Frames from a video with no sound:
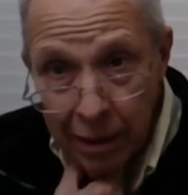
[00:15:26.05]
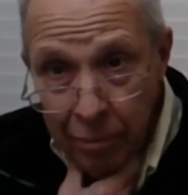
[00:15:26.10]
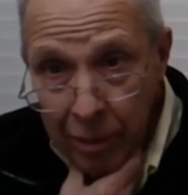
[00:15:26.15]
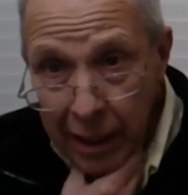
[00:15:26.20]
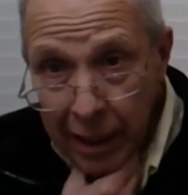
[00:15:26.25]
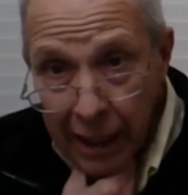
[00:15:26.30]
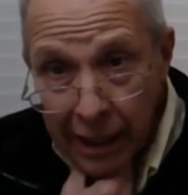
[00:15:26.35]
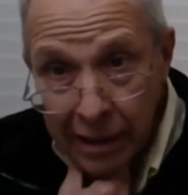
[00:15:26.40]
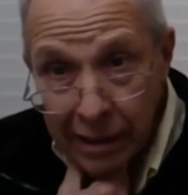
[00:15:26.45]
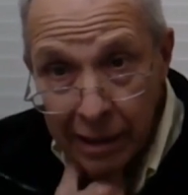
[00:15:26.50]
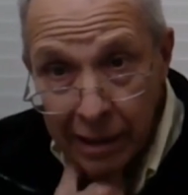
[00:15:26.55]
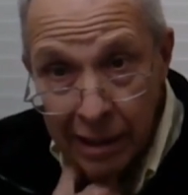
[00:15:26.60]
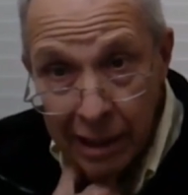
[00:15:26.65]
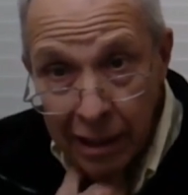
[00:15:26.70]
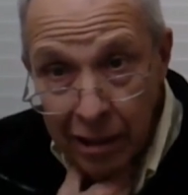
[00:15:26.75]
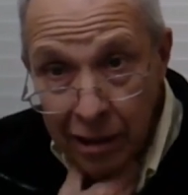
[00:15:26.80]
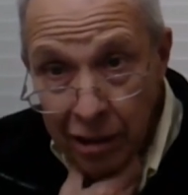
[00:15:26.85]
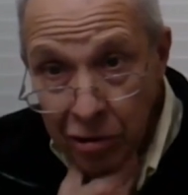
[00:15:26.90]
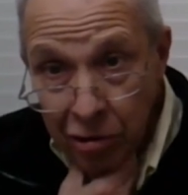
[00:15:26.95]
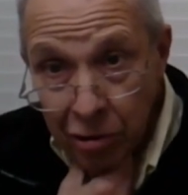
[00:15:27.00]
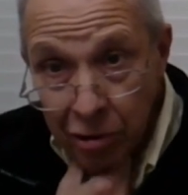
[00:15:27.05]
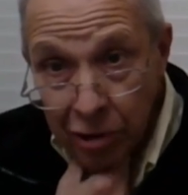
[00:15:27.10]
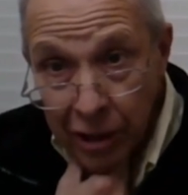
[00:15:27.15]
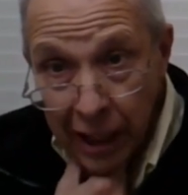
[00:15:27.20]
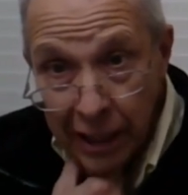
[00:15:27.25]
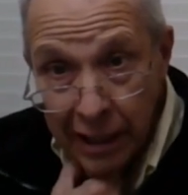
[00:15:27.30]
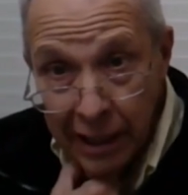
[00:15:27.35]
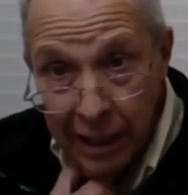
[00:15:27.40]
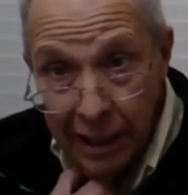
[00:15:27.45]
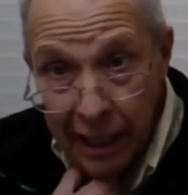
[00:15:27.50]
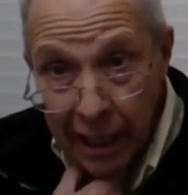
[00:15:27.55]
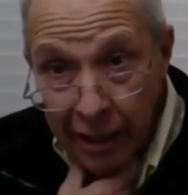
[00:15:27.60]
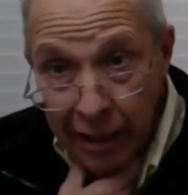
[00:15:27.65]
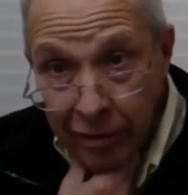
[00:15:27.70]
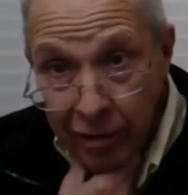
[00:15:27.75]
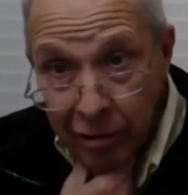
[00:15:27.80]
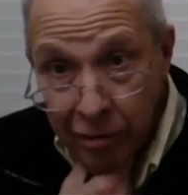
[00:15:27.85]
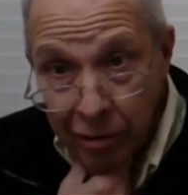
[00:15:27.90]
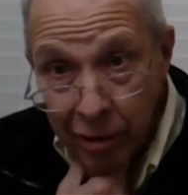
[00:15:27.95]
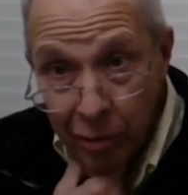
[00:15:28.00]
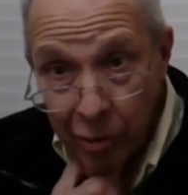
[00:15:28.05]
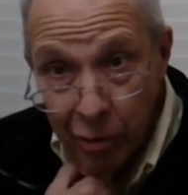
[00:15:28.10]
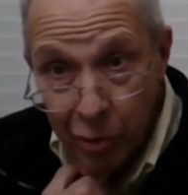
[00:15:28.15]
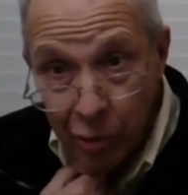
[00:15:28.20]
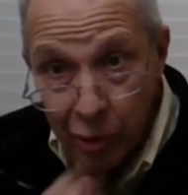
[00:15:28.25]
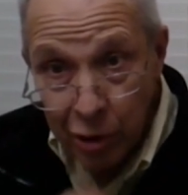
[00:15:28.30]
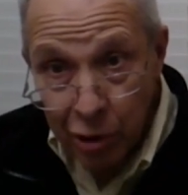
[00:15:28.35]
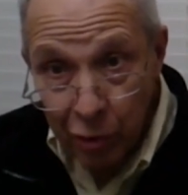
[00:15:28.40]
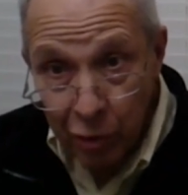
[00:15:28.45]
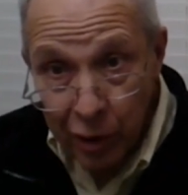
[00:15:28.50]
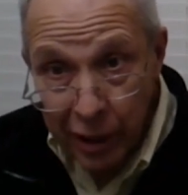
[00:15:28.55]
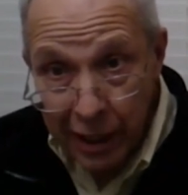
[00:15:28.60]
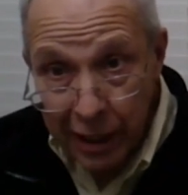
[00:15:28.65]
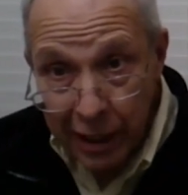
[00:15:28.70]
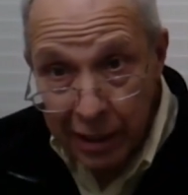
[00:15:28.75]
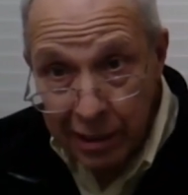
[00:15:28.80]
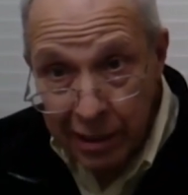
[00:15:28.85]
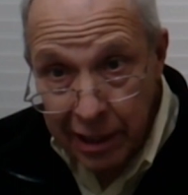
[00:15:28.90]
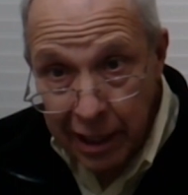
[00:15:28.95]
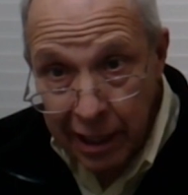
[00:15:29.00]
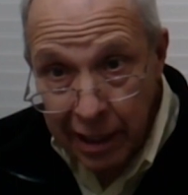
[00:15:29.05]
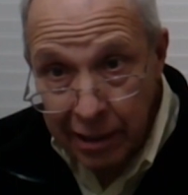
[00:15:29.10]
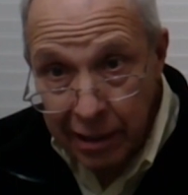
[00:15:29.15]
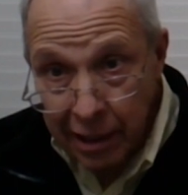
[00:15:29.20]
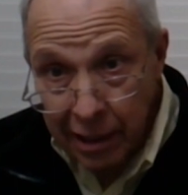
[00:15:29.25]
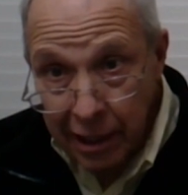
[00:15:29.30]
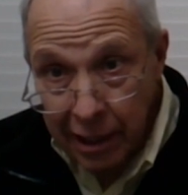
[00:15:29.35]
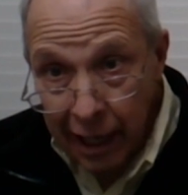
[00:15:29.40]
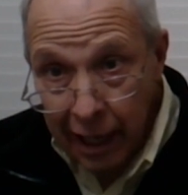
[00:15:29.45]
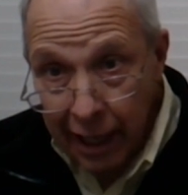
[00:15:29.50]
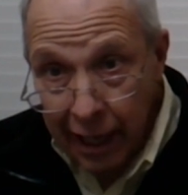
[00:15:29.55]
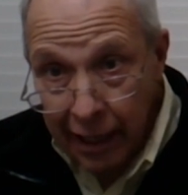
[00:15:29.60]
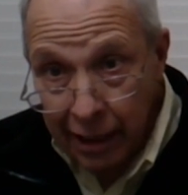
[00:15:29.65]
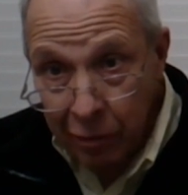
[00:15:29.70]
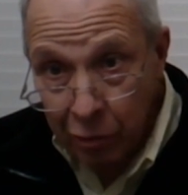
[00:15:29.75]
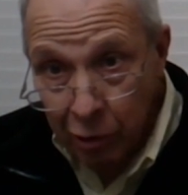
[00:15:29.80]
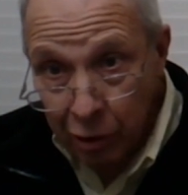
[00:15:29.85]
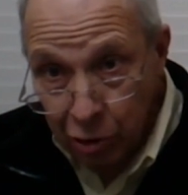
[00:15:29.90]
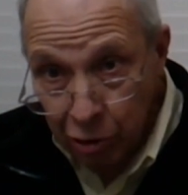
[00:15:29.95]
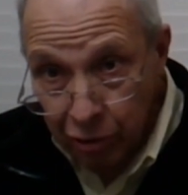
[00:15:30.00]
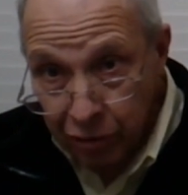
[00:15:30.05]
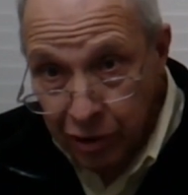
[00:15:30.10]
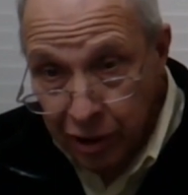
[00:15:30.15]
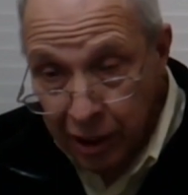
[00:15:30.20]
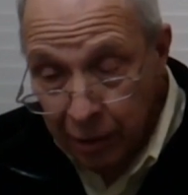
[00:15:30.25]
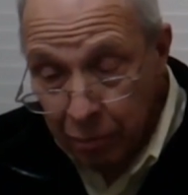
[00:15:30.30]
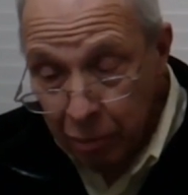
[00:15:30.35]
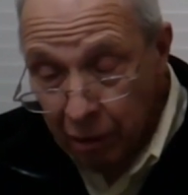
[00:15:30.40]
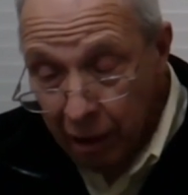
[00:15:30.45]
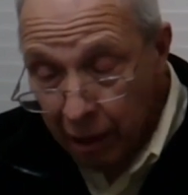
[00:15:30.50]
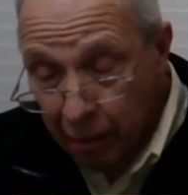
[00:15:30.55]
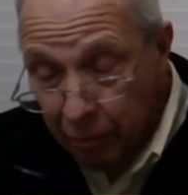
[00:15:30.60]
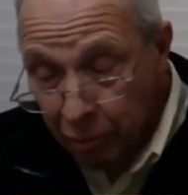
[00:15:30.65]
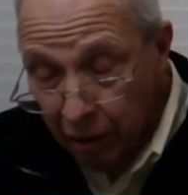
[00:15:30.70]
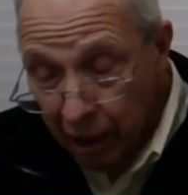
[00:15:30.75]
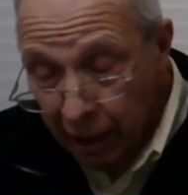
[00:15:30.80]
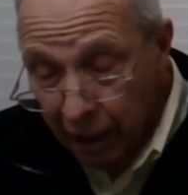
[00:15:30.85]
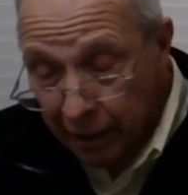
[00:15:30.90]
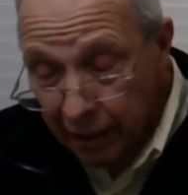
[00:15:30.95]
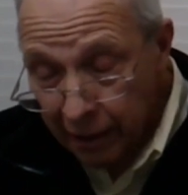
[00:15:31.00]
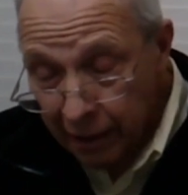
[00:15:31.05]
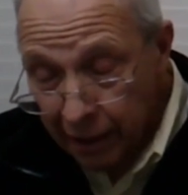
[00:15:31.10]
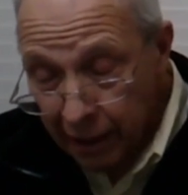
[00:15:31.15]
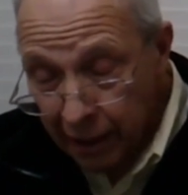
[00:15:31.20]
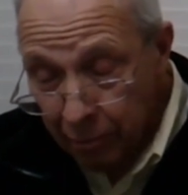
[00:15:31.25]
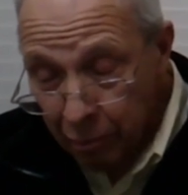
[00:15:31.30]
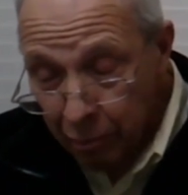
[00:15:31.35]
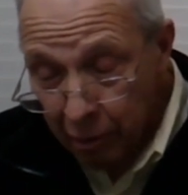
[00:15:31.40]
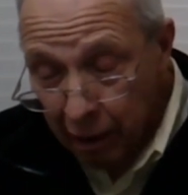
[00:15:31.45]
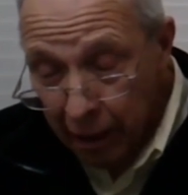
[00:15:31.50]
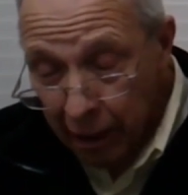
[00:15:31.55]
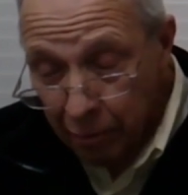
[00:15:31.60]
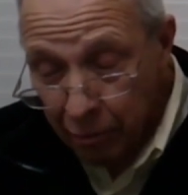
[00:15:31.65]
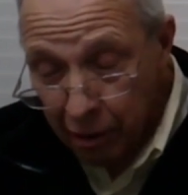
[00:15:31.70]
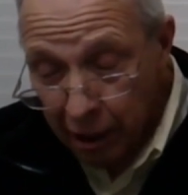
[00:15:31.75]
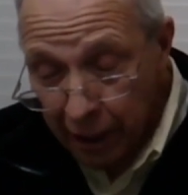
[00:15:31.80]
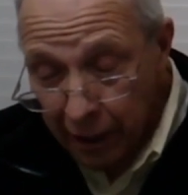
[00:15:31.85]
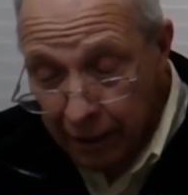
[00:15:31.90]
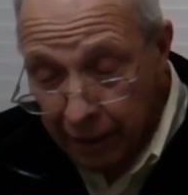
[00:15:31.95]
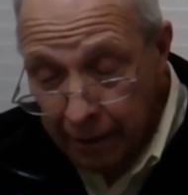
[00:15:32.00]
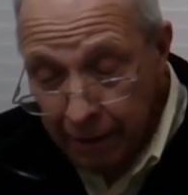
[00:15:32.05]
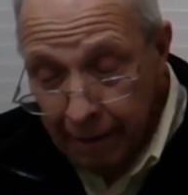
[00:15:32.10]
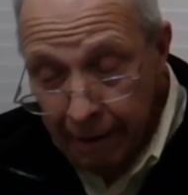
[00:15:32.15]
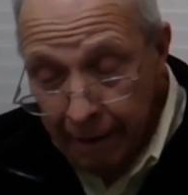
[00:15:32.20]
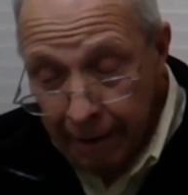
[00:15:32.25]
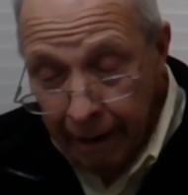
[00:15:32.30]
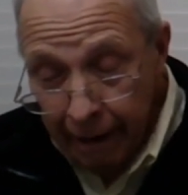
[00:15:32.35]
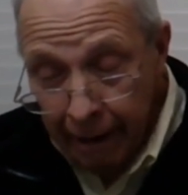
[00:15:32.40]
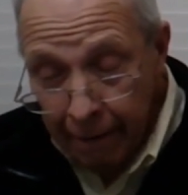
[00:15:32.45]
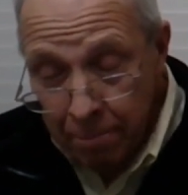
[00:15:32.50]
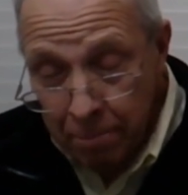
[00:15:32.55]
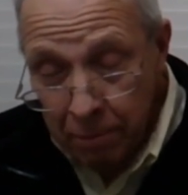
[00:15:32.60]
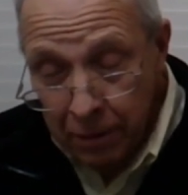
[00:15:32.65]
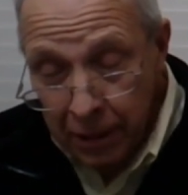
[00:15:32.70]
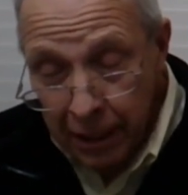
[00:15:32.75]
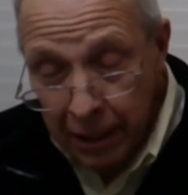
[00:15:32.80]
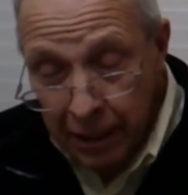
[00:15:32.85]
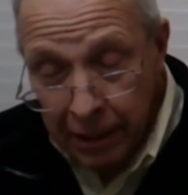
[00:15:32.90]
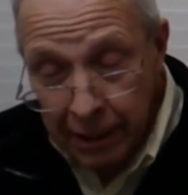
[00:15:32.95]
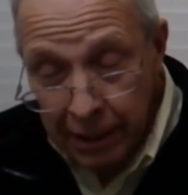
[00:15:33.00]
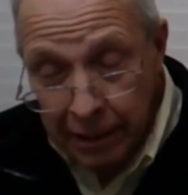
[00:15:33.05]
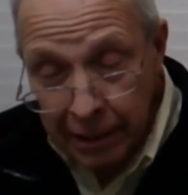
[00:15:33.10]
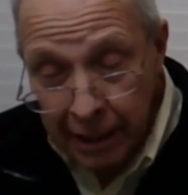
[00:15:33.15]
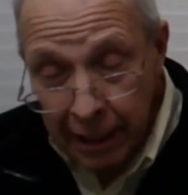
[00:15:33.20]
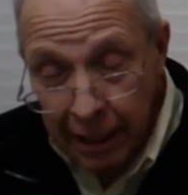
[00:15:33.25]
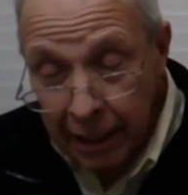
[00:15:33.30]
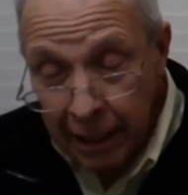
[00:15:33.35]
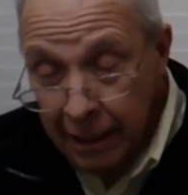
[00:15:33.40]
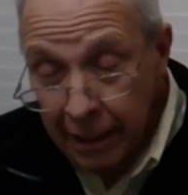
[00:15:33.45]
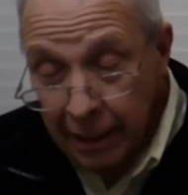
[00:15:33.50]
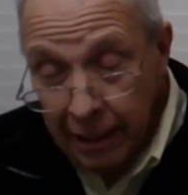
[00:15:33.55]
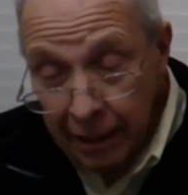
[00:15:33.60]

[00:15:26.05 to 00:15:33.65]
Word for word: But I, to tell you the truth, I kind of agree with what Joanna said and what you have said prior to that, Brian um, and that uh,